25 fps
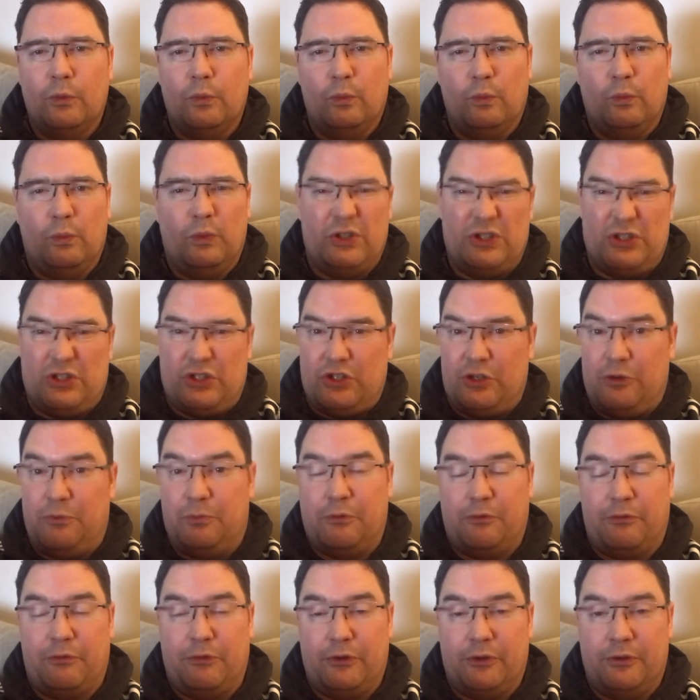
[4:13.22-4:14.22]
Which do you
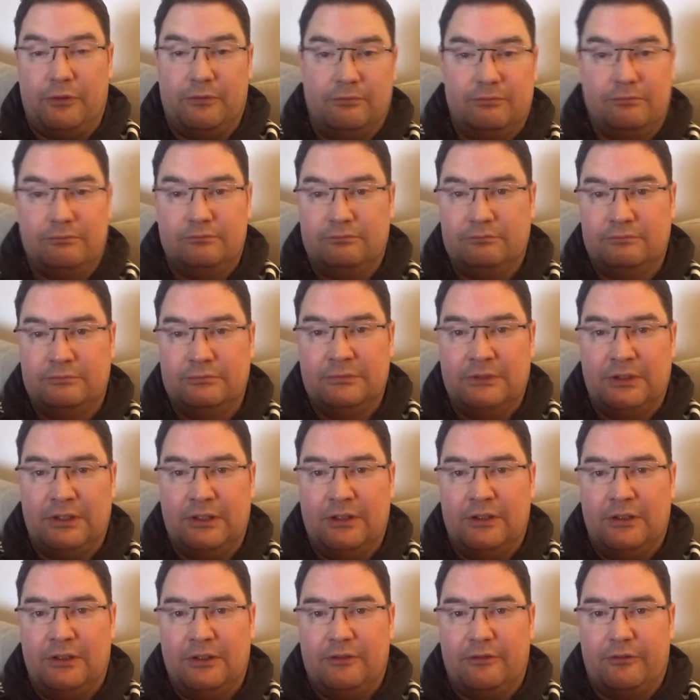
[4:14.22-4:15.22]
prefer?
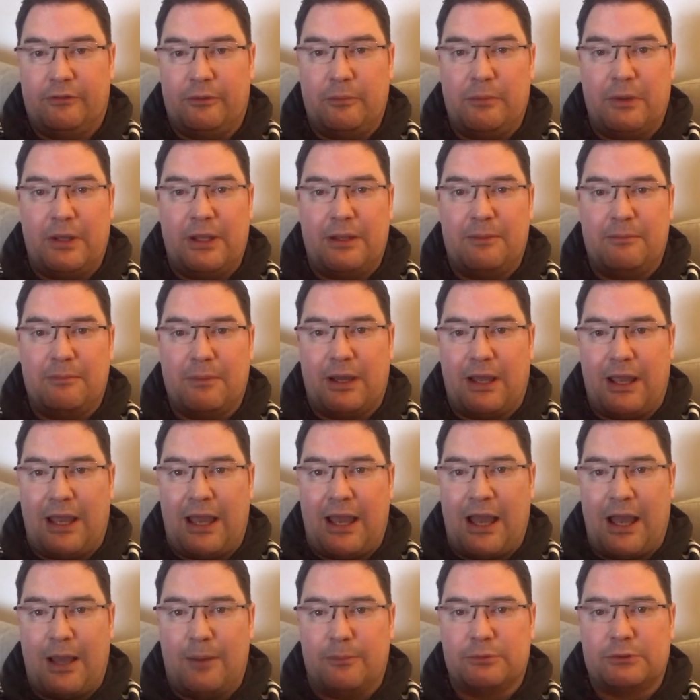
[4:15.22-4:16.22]
For me, my
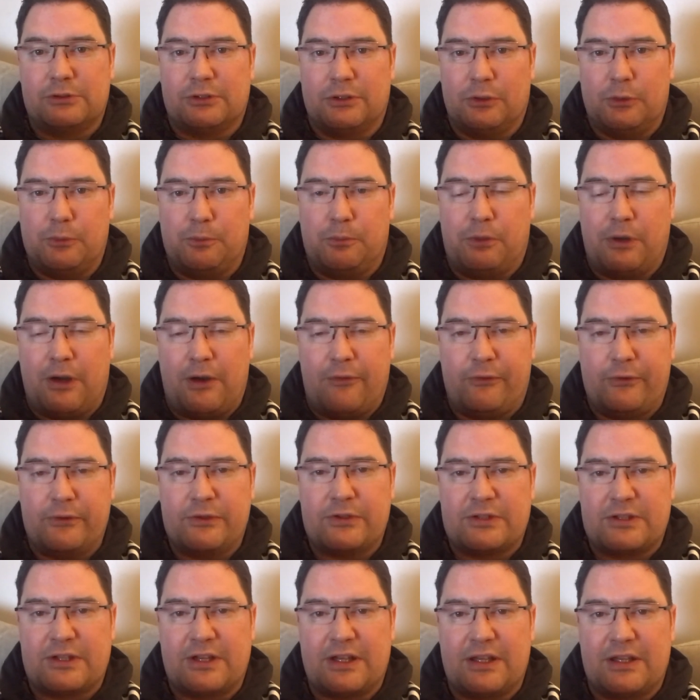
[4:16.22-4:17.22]
absolute
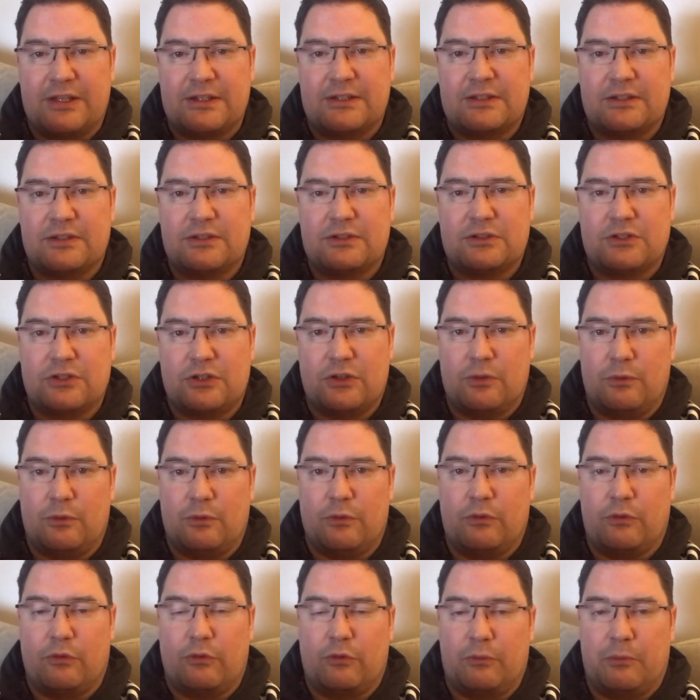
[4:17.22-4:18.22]
preference is to do it
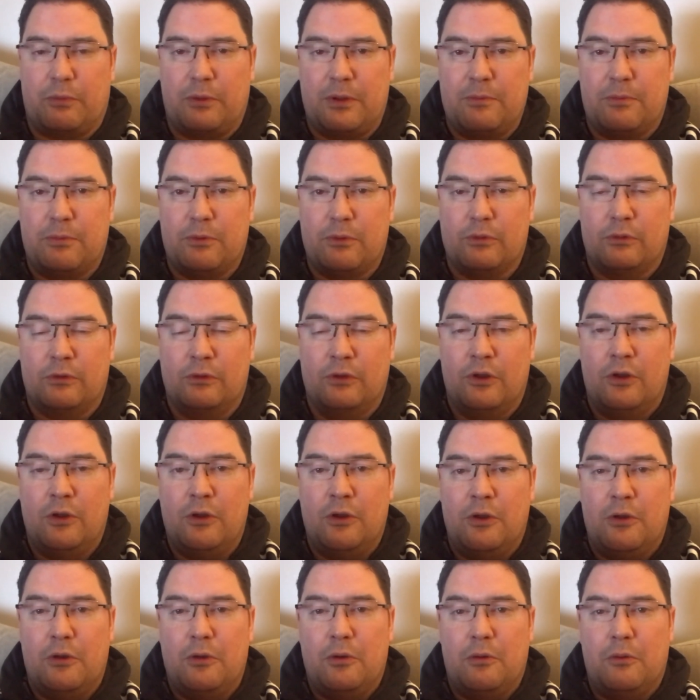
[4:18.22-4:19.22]
with other people.
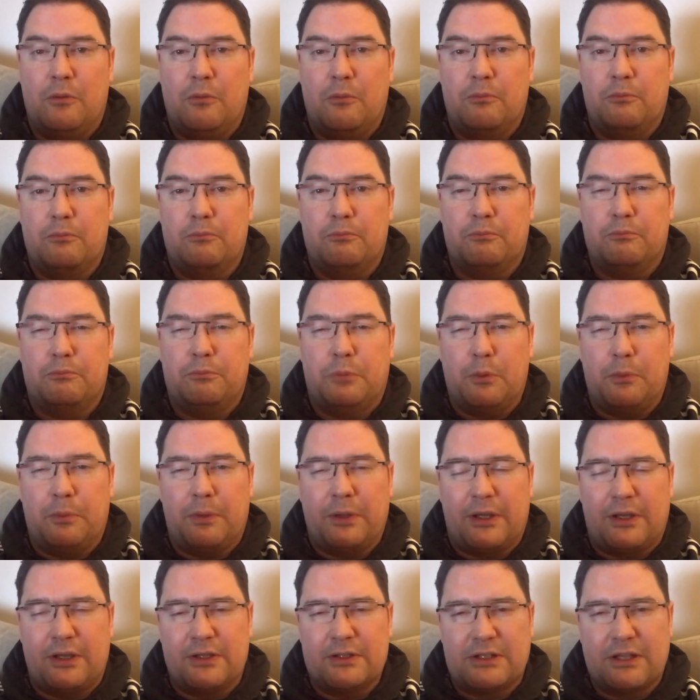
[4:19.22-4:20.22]
But
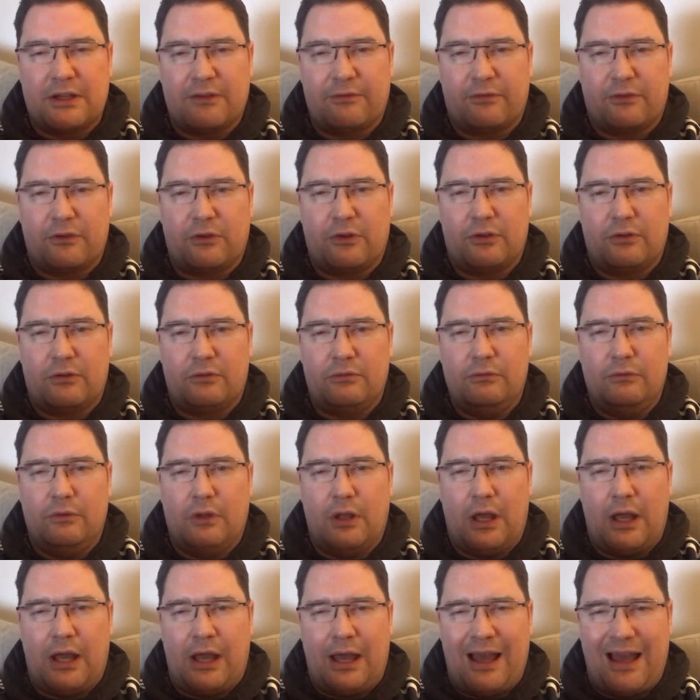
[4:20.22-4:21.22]
because I
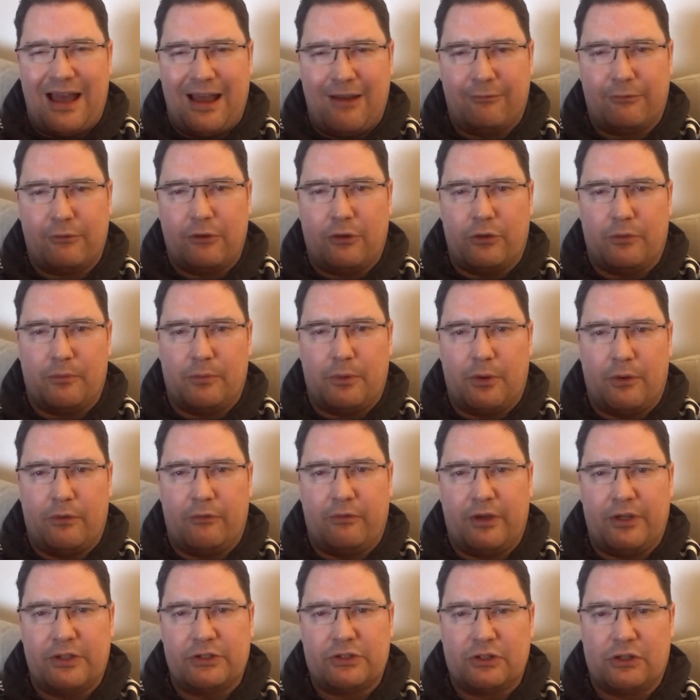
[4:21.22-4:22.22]
have got the
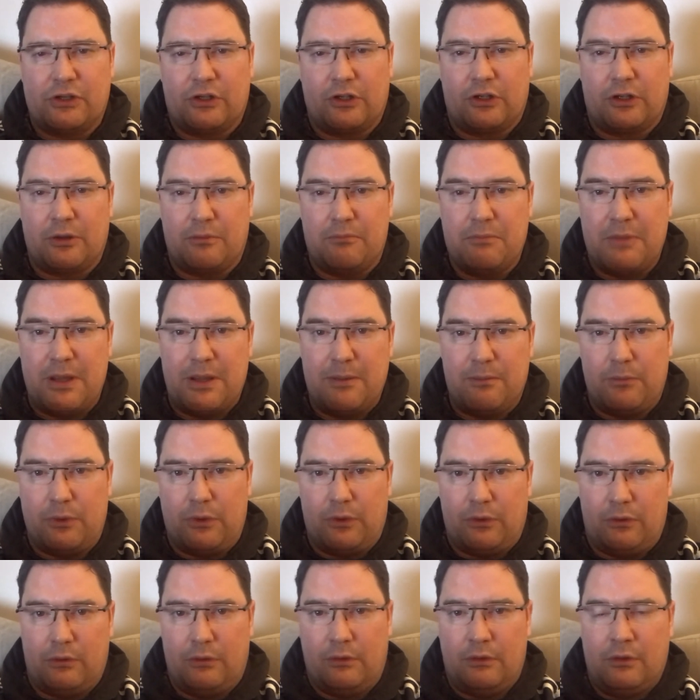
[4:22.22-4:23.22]
motivation and
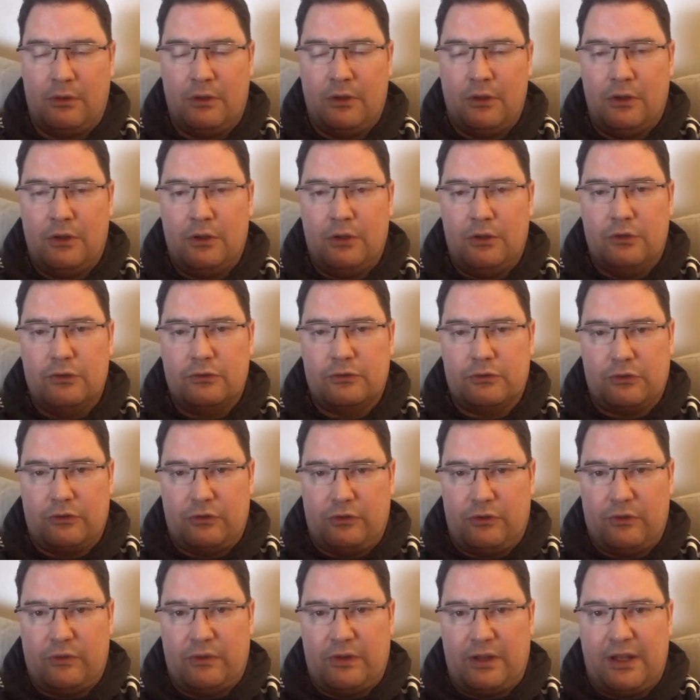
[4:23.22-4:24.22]
commitment to
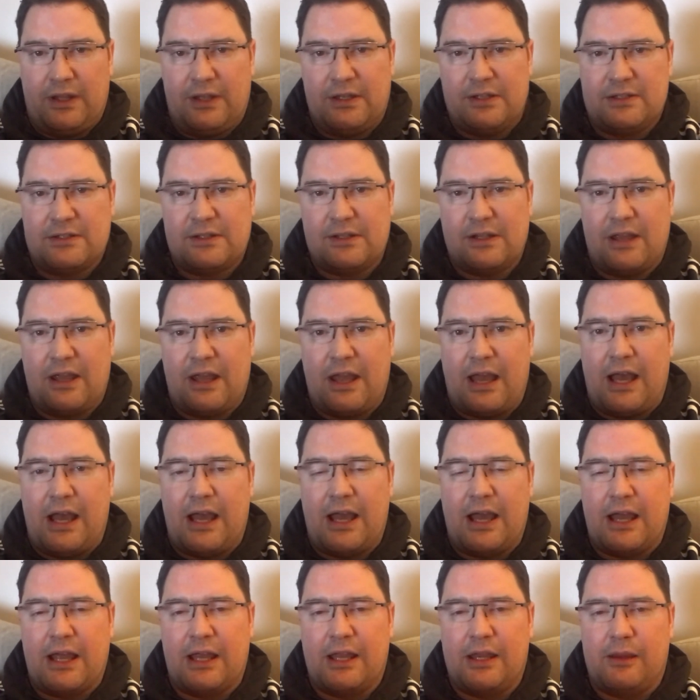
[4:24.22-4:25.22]
do this,
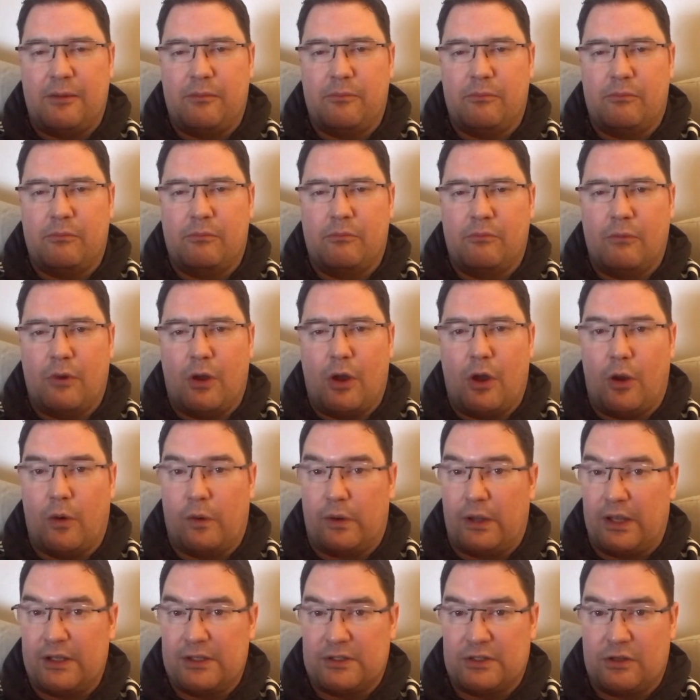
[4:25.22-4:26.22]
I'm
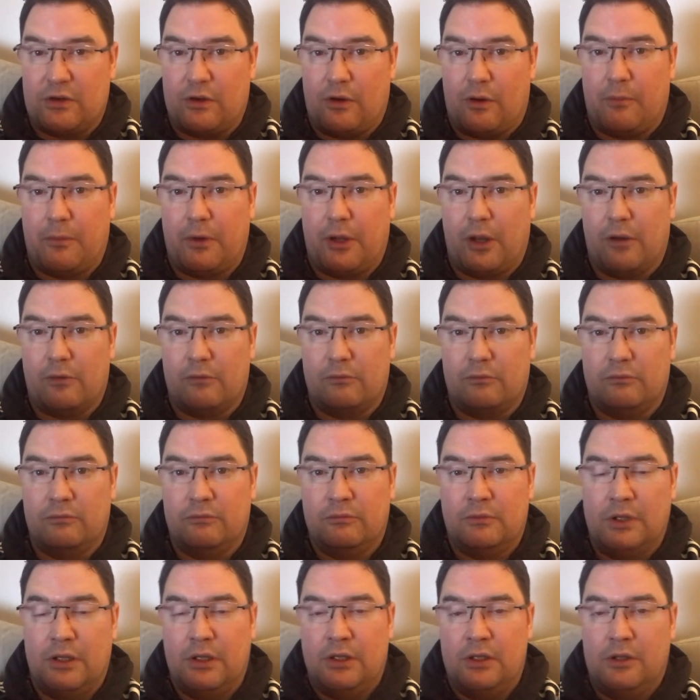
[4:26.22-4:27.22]
okay to do it on my own
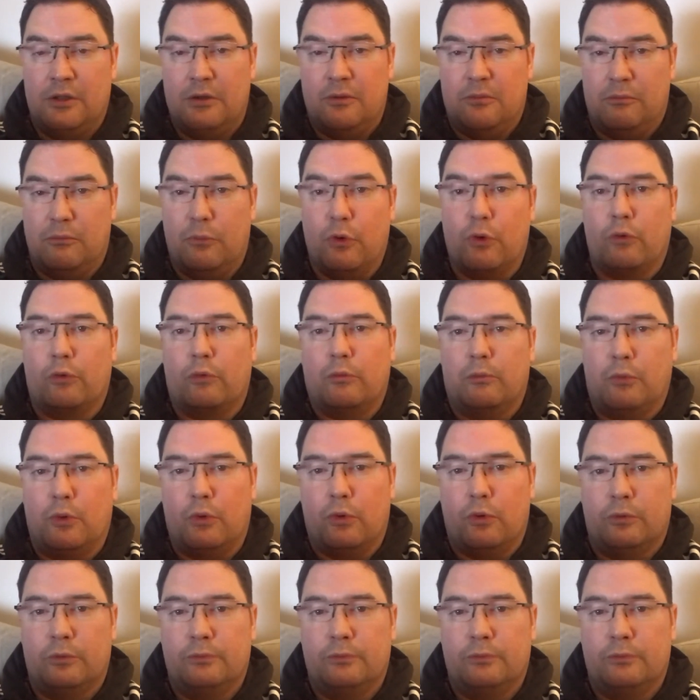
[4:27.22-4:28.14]
more and more.